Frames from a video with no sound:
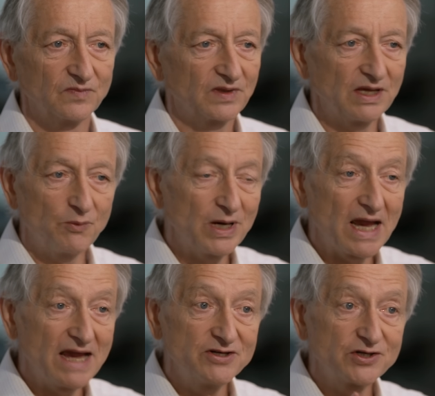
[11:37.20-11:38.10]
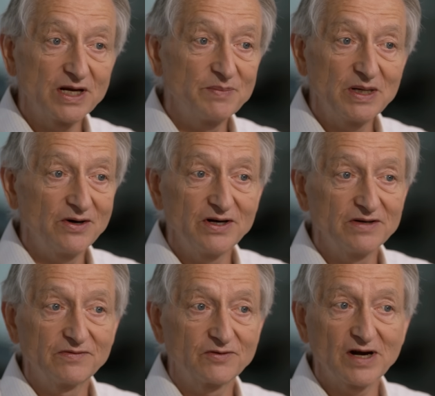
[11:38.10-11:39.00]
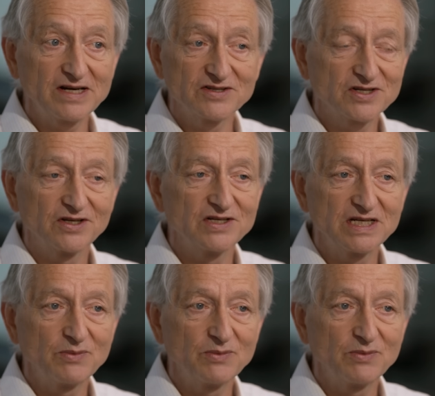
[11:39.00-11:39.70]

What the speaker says: That we're entering a period of great uncertainty